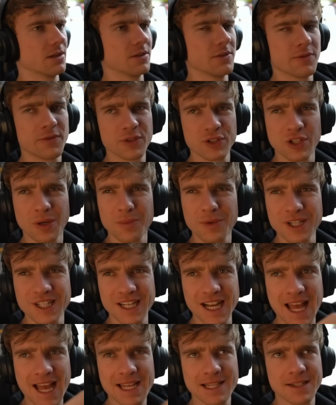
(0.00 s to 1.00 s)
for some reason,
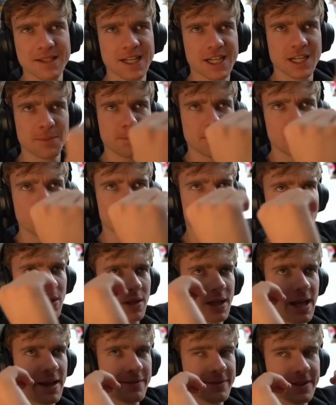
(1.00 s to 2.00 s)
the Aston and the Merc
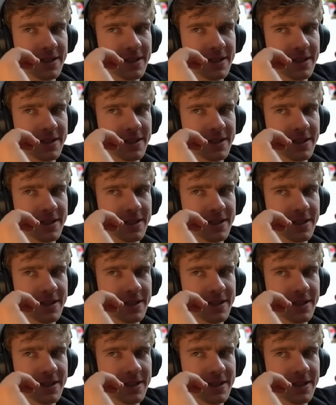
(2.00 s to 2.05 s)
have the